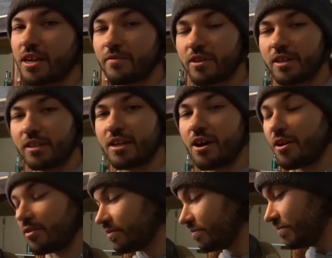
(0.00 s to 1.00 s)
everything
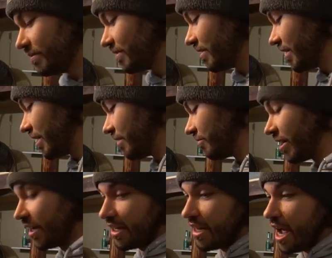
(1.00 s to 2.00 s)
down it,
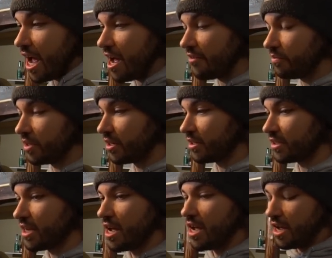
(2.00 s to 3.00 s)
like in half
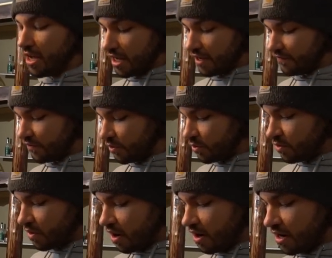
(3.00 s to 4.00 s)
because if you
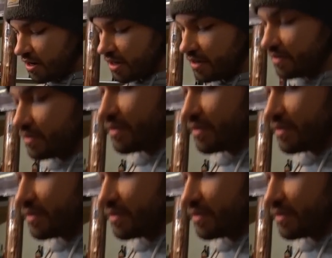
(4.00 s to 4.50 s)
are